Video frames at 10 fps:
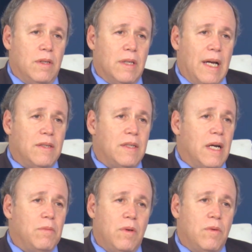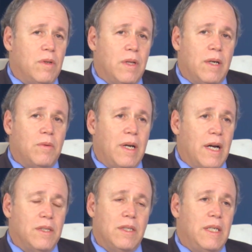The last time we were there, we
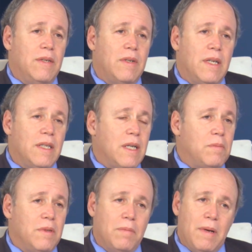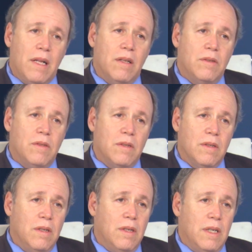actually even ended up in the palace
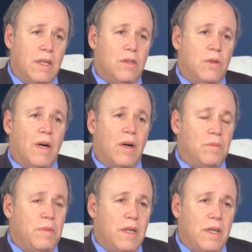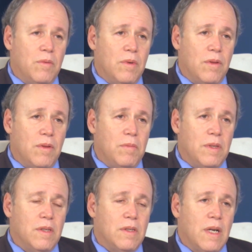in a 2-hour meeting with
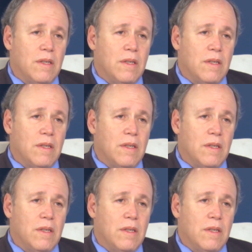Mrs.